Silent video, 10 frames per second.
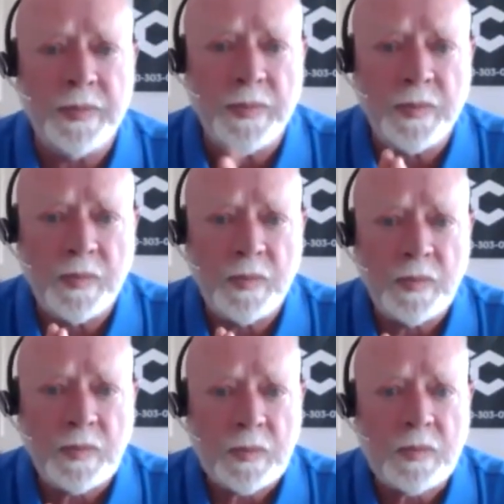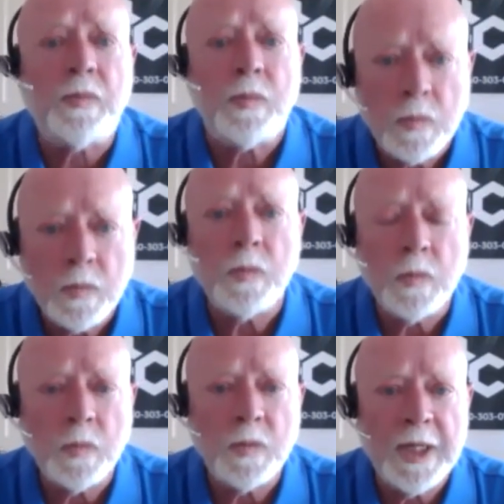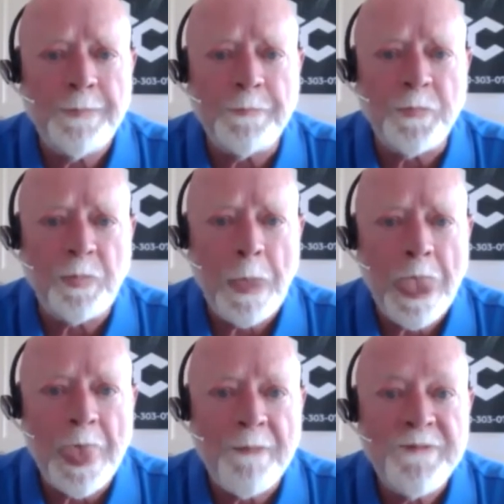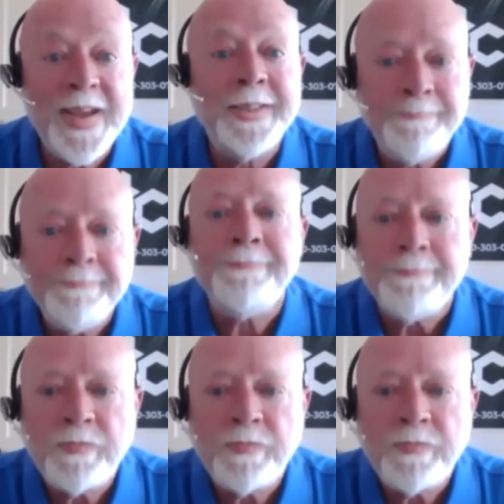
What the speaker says: Excellent. Well, let's roll to some questions.